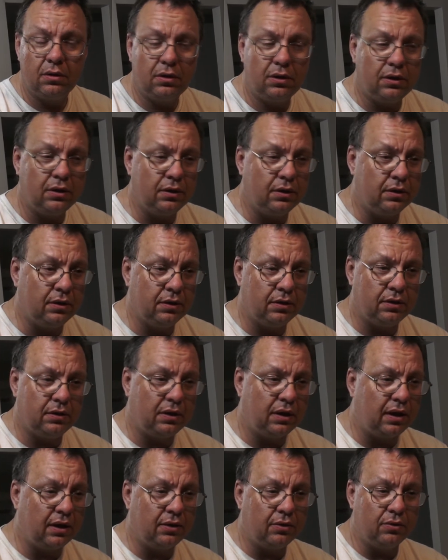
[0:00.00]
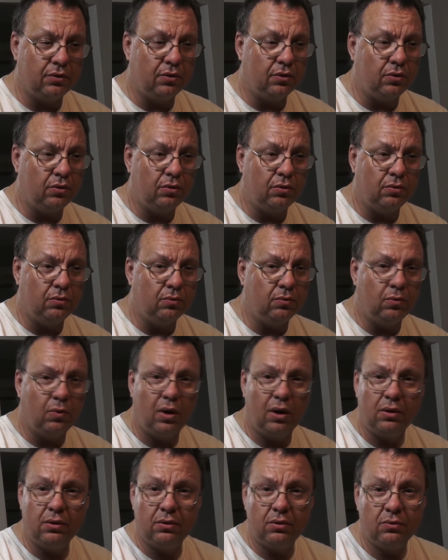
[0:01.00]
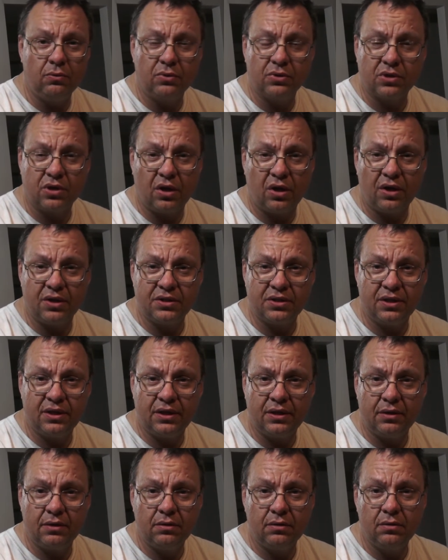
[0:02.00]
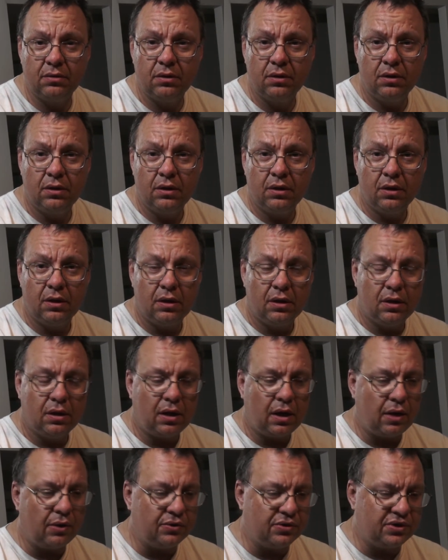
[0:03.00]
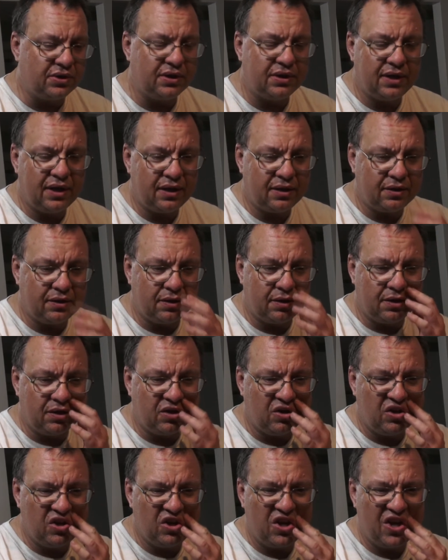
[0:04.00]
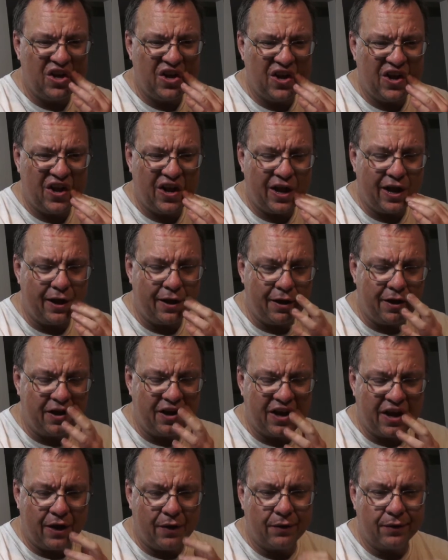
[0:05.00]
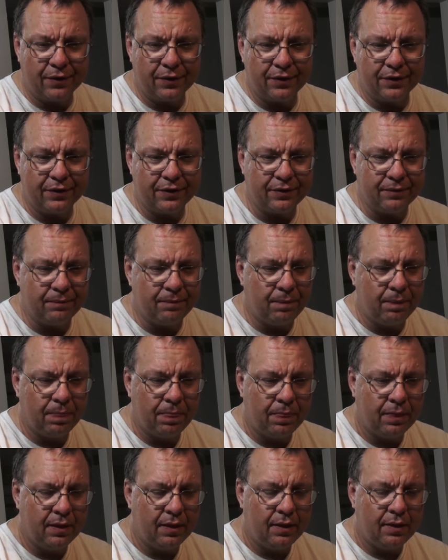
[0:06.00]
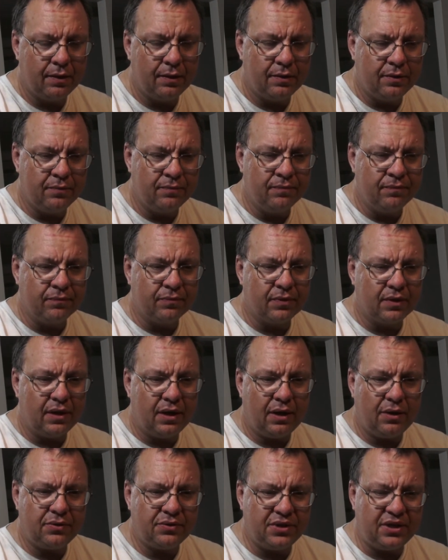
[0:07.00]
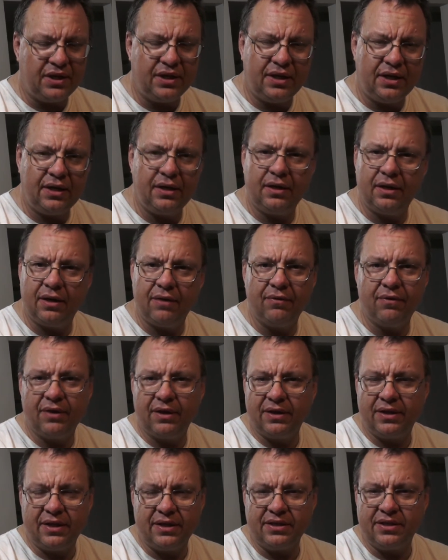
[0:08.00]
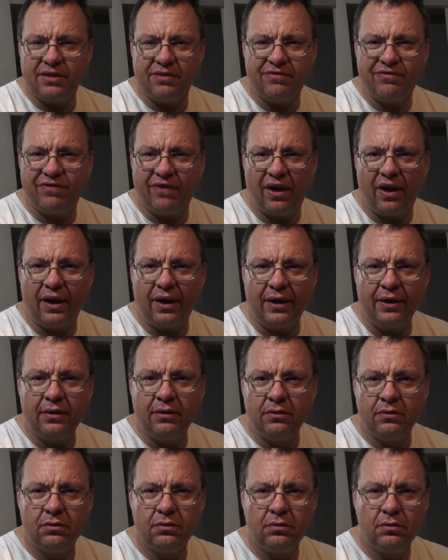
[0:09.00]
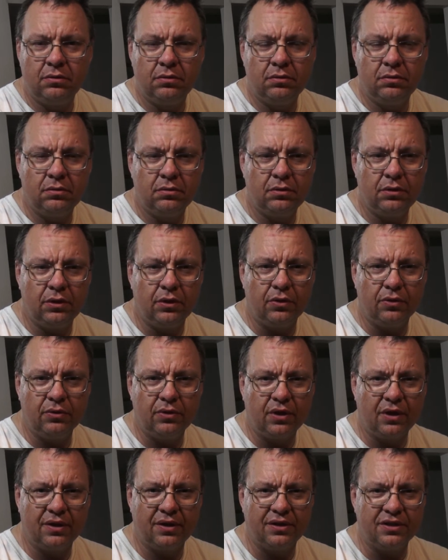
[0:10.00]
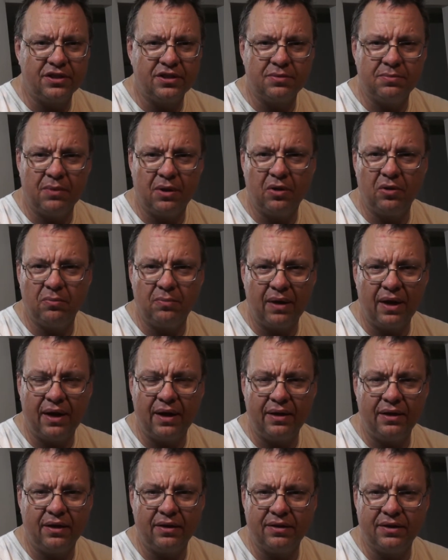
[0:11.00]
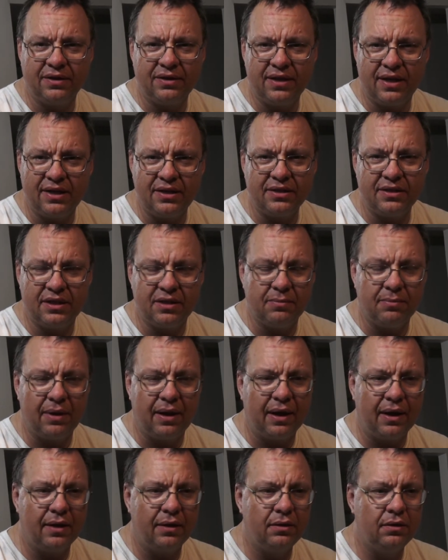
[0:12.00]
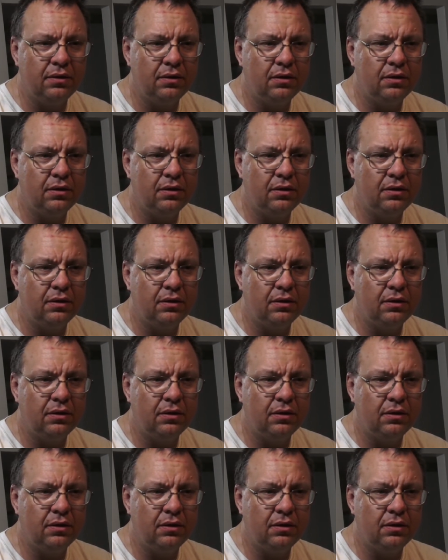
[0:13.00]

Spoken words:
And I don't know what was causing it. I was sitting at the counter, and I was eating, and everything tasted fine. You know, nothing smelled bad, nothing tasted bad.